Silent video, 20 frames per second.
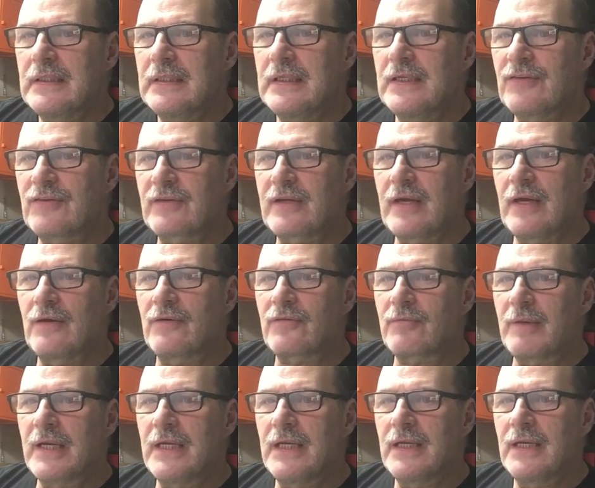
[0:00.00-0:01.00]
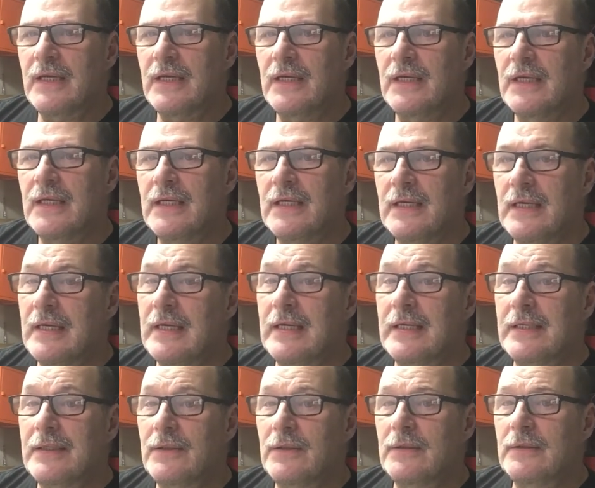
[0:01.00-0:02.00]
It scares me. Yeah,
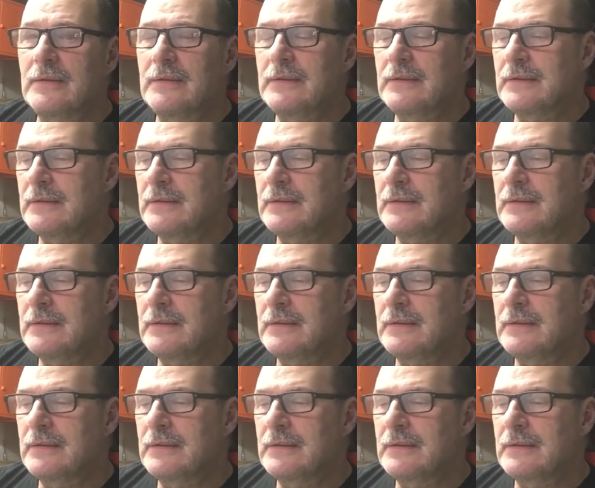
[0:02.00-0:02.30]
I know.